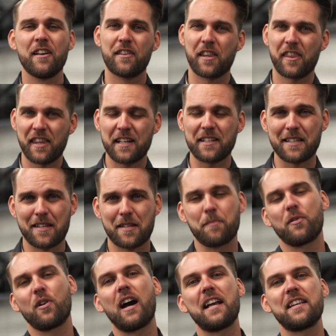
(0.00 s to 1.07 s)
the things that
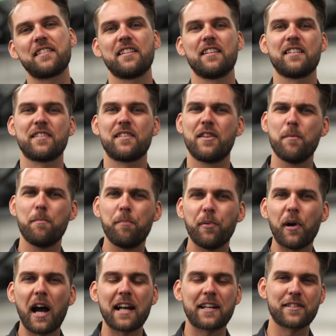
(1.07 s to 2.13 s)
surprised us, the
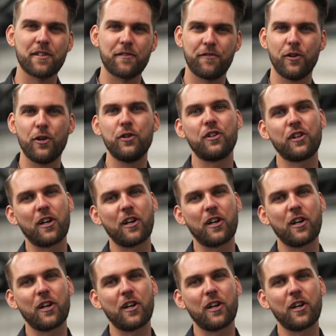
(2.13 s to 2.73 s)
bikes, the food, the